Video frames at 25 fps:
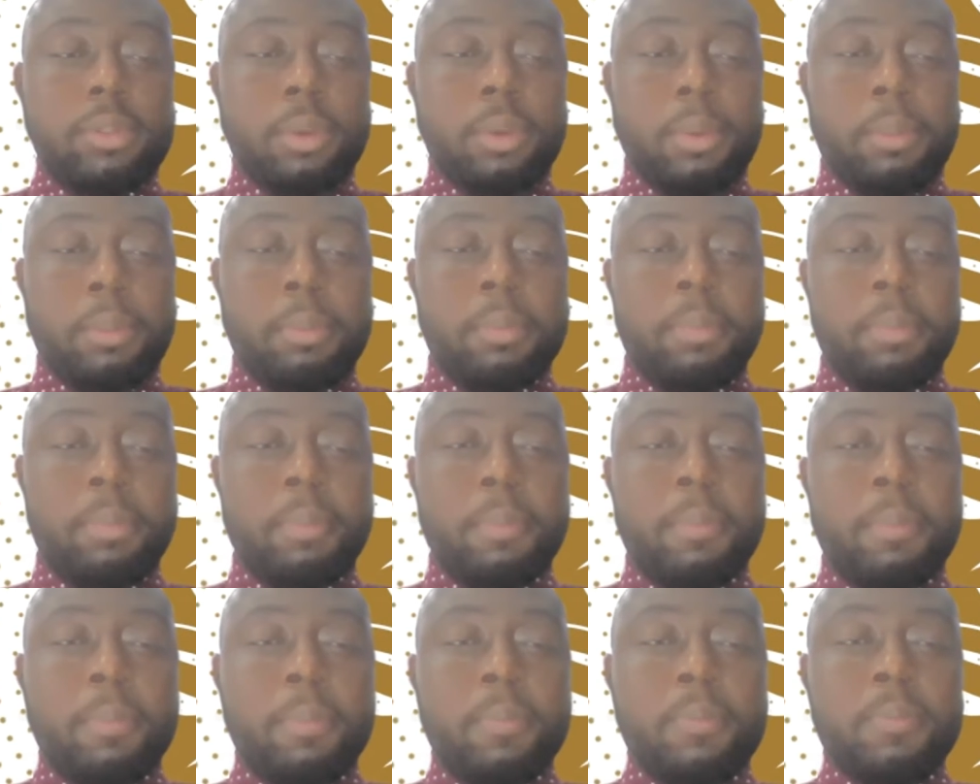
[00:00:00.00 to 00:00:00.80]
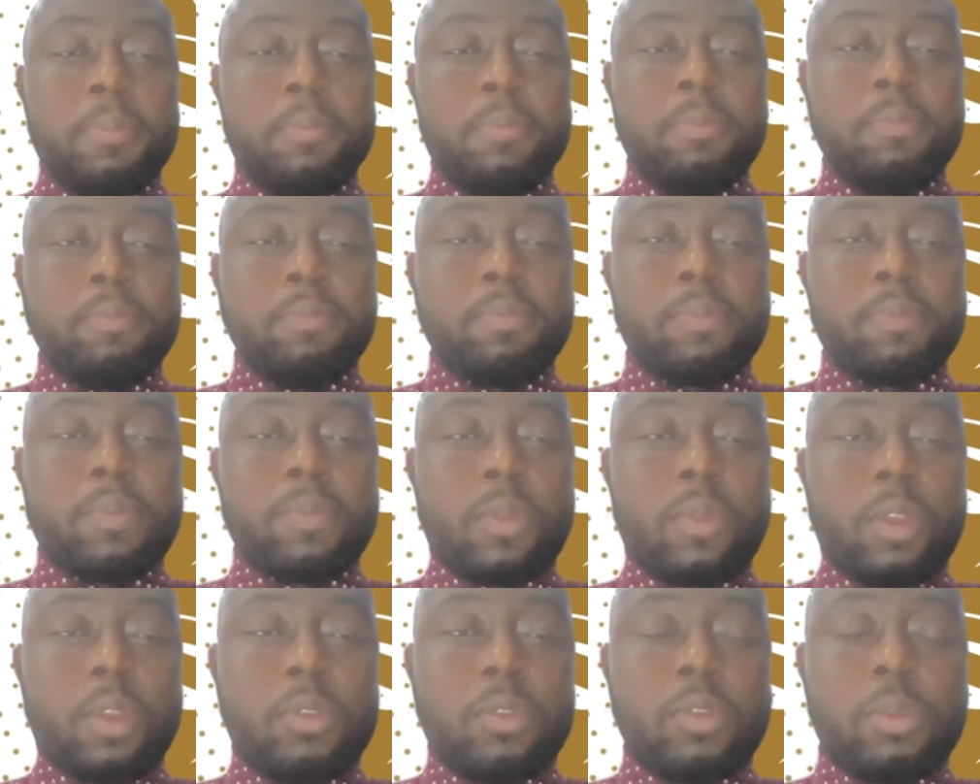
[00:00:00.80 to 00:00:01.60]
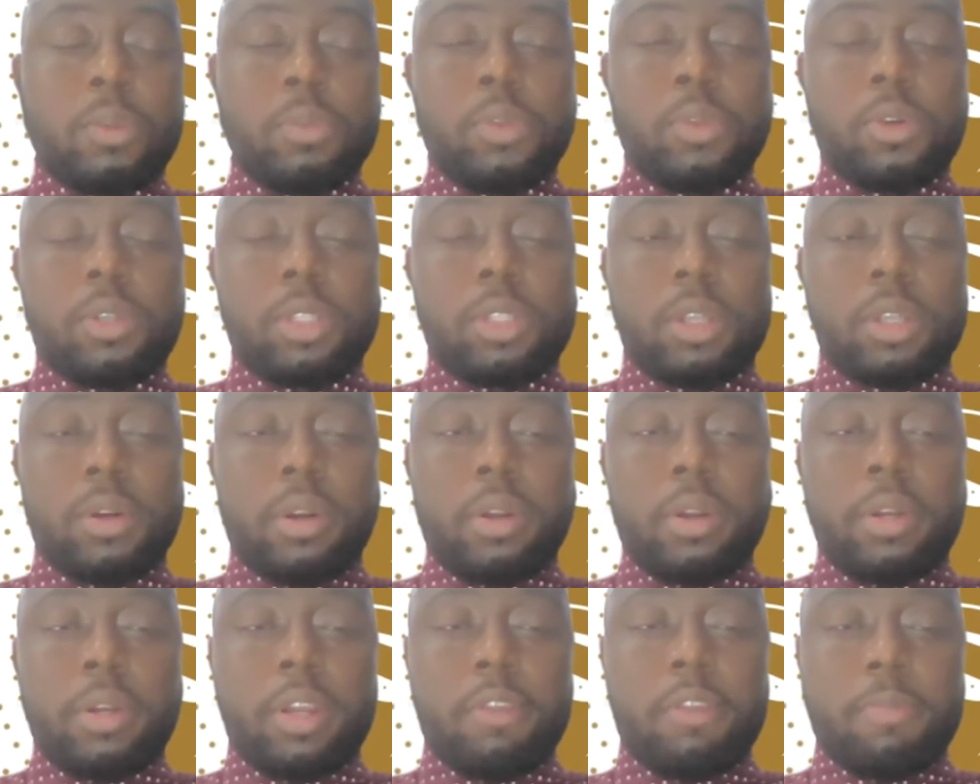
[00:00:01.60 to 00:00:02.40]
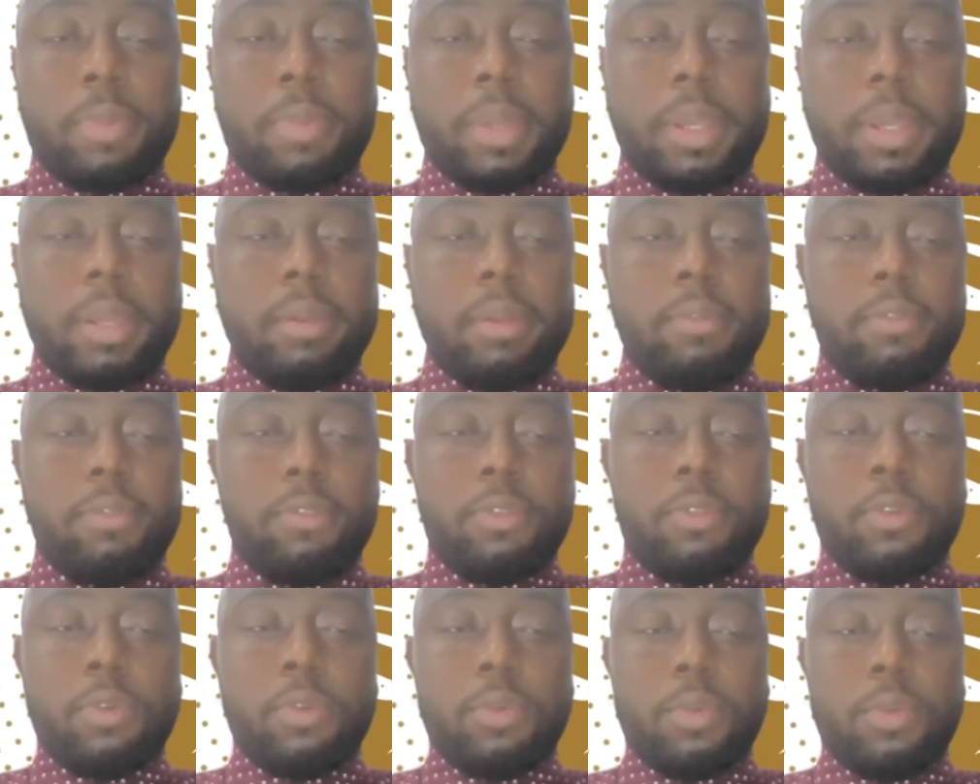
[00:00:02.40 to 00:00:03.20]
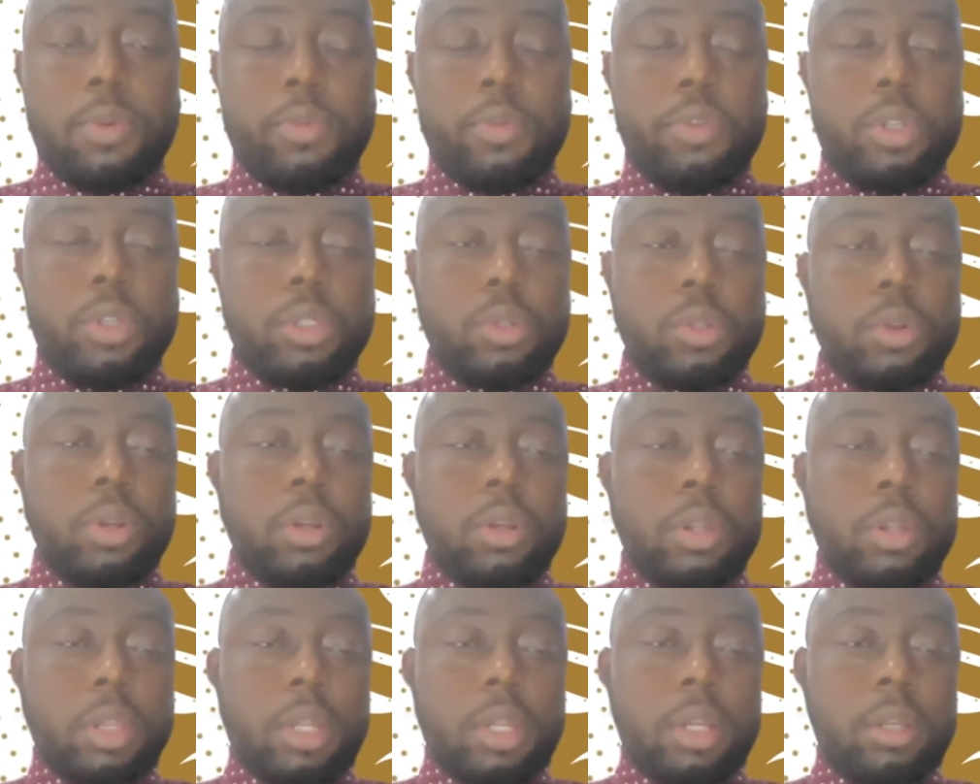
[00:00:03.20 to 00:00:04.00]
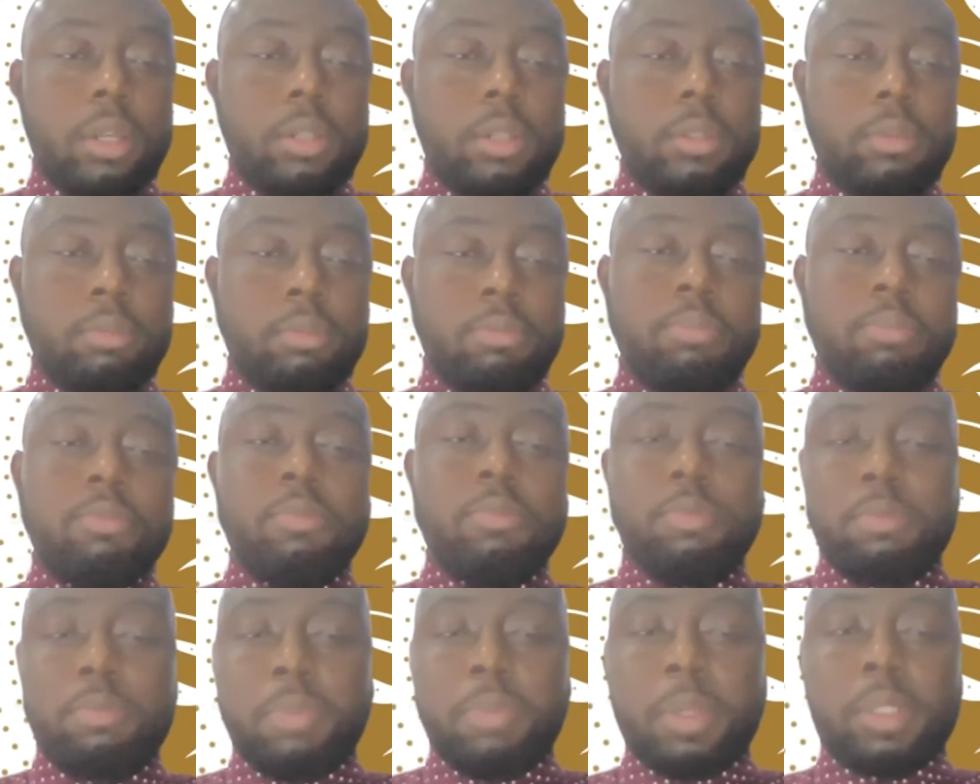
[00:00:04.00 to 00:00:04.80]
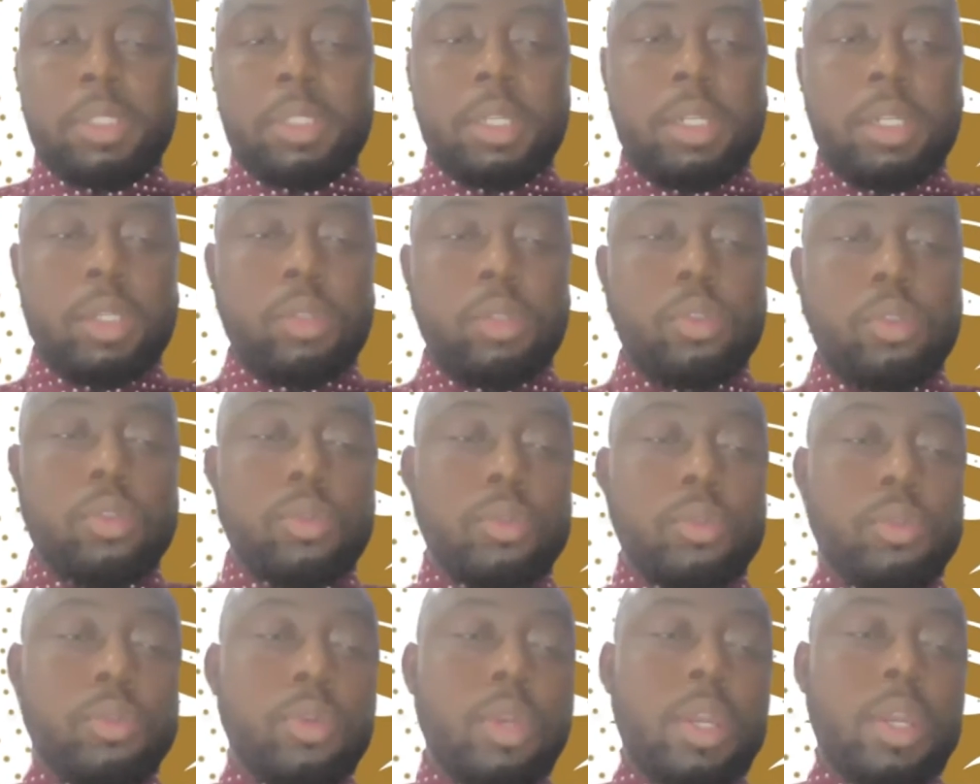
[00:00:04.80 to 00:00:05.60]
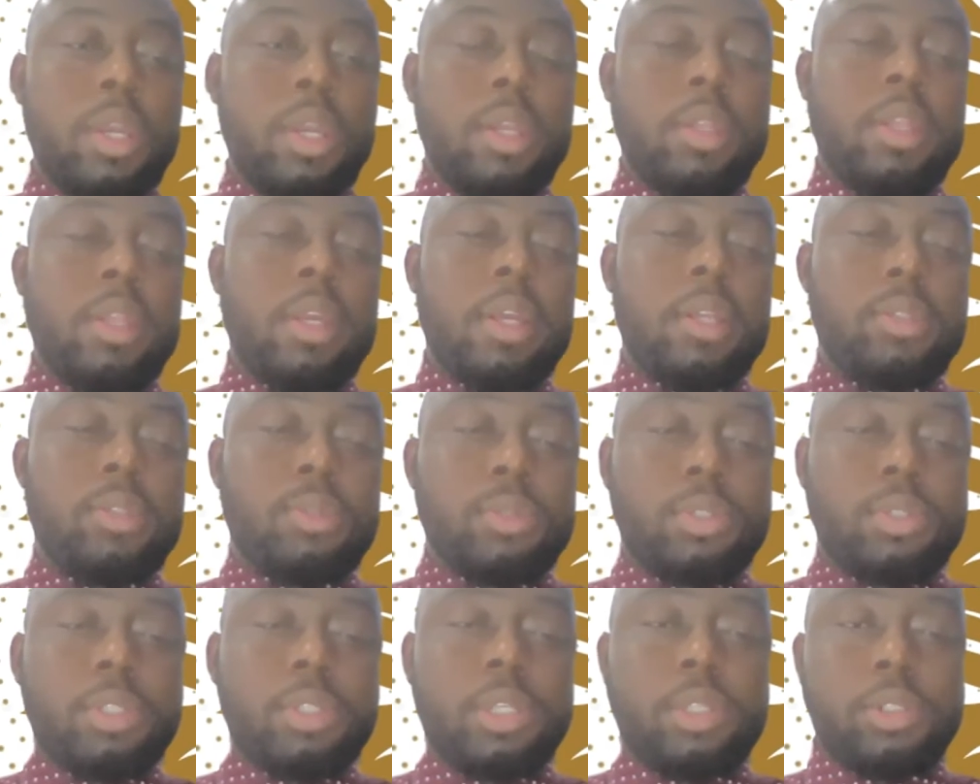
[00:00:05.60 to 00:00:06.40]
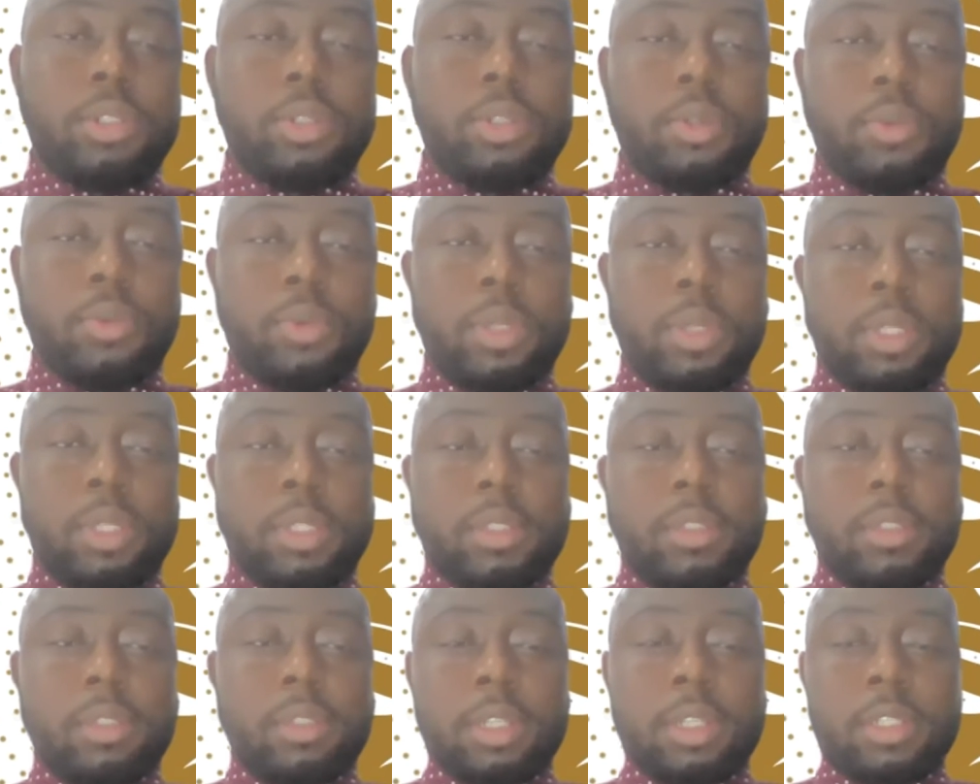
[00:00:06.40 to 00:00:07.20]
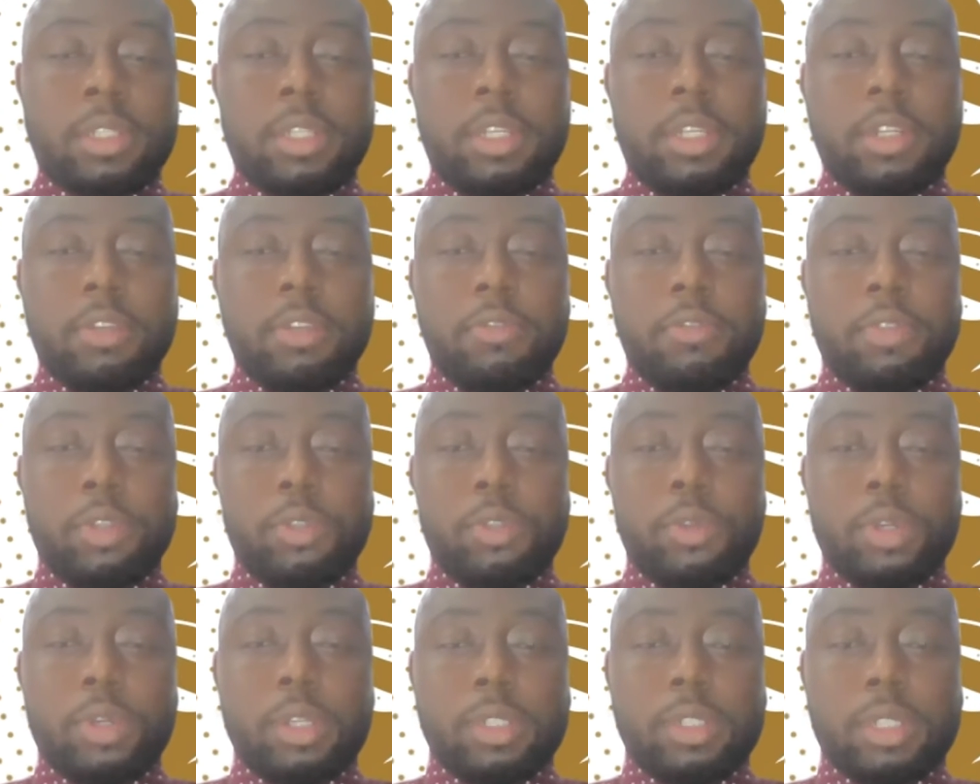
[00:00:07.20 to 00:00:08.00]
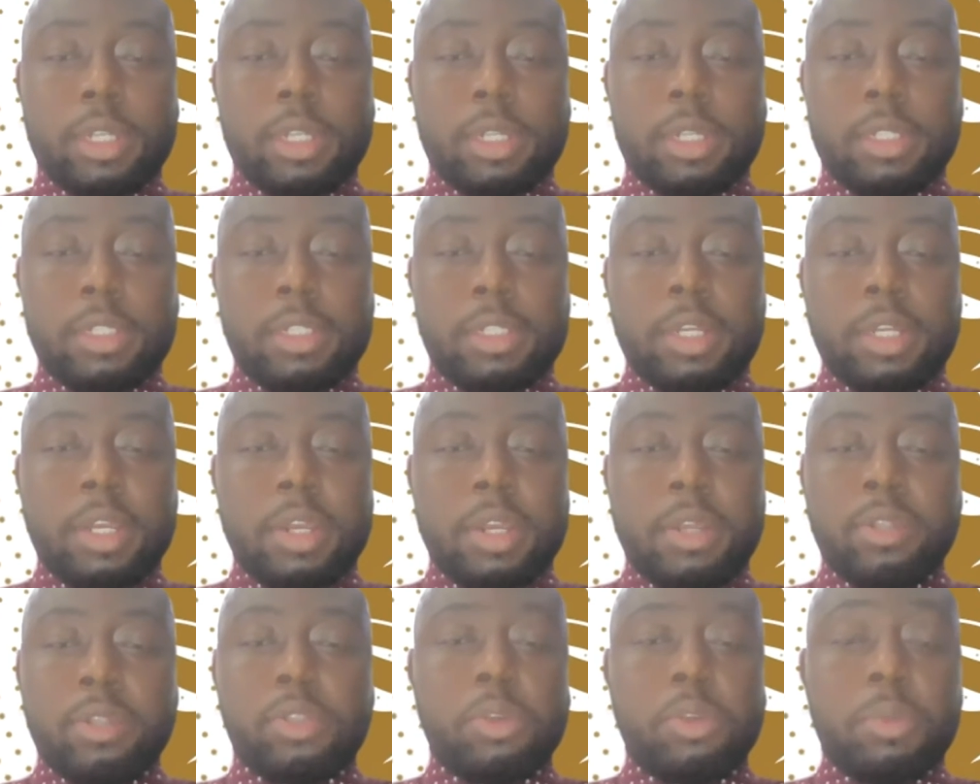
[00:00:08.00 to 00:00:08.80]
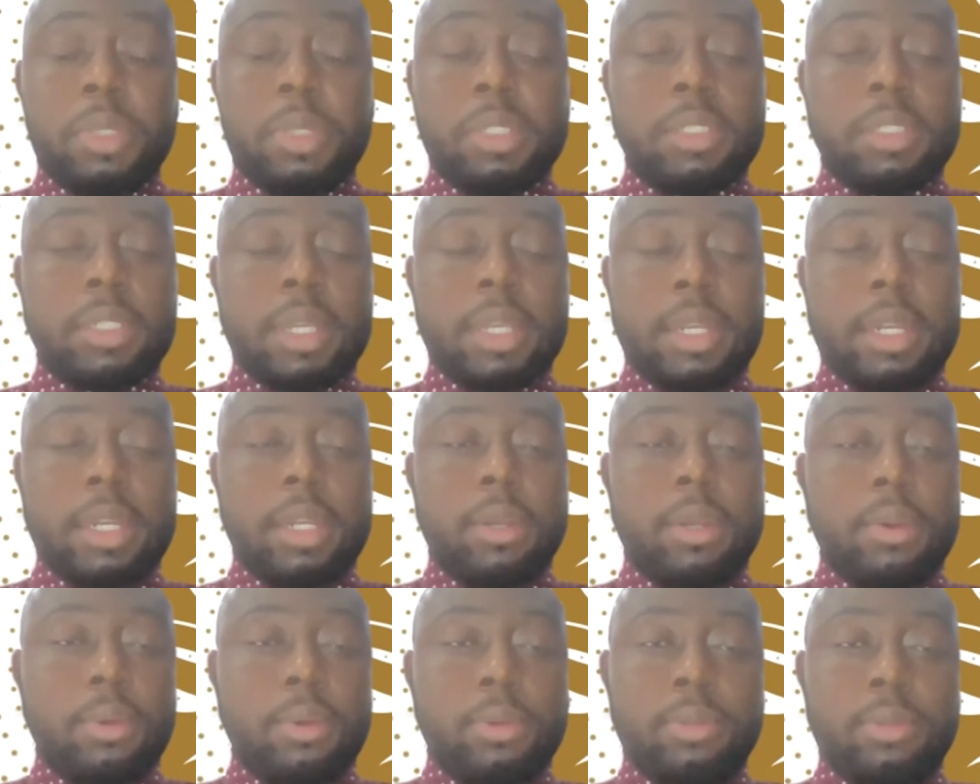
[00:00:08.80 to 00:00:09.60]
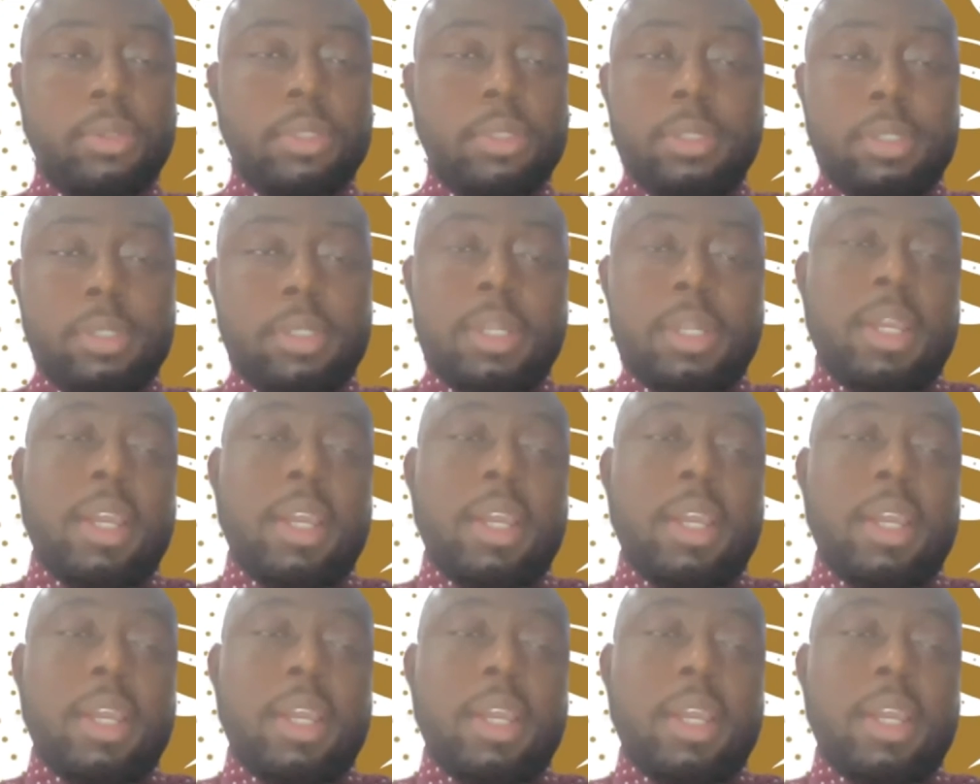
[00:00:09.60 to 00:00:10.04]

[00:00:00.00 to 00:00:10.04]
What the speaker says: some talk around FBN for one reason or another pertaining to the association with certain individuals and some insider loans,